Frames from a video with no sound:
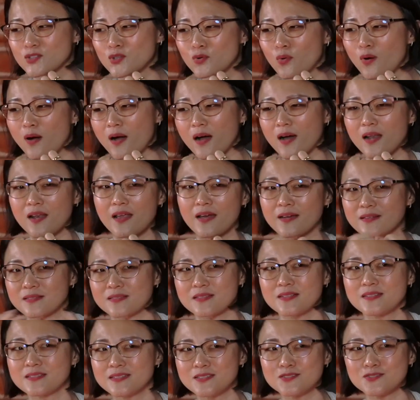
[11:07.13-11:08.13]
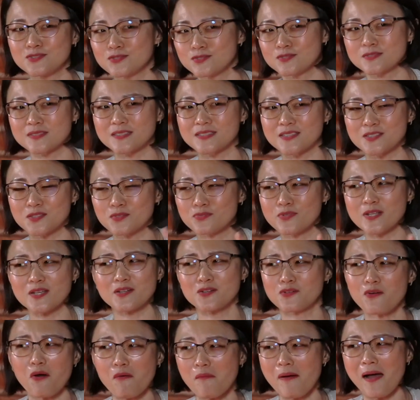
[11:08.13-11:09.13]
you are like 32, 33,
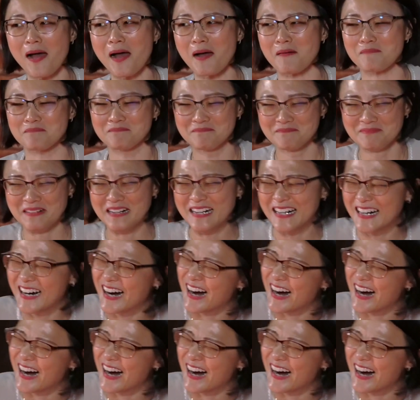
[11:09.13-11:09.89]
grow up.